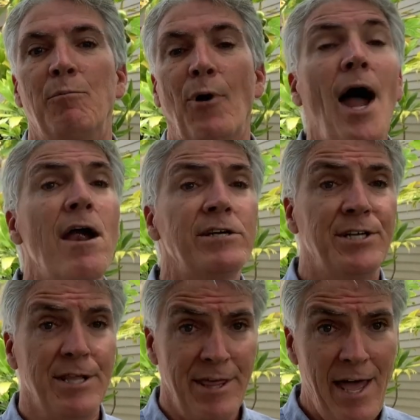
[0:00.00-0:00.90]
Prior
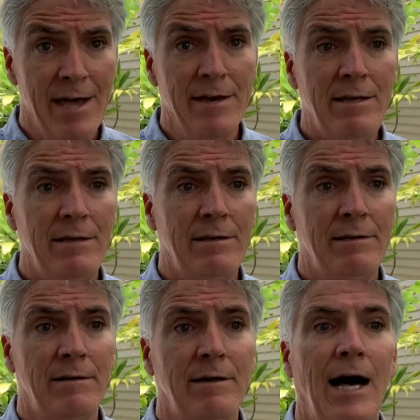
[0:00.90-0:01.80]
to
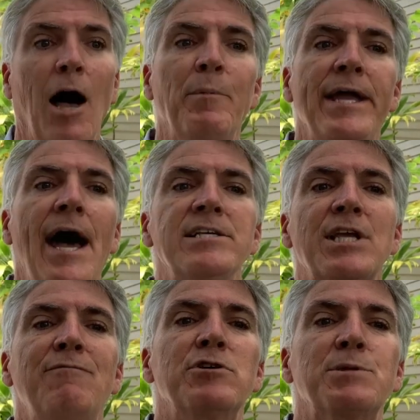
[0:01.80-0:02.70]
then, I'll be
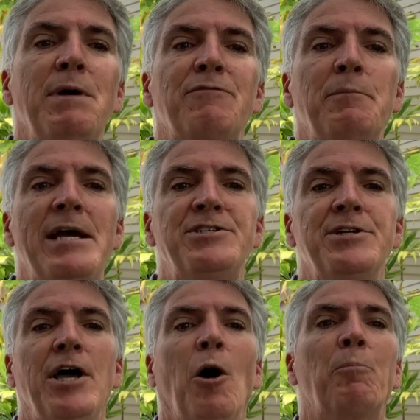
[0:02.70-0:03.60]
asking for some
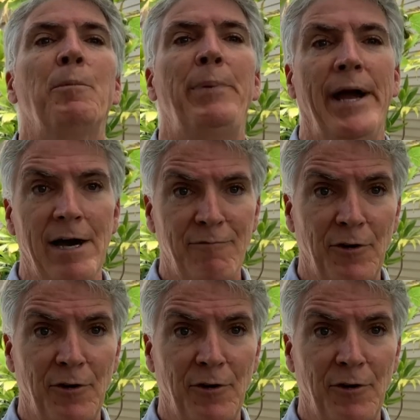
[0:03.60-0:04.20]
information to help prepare.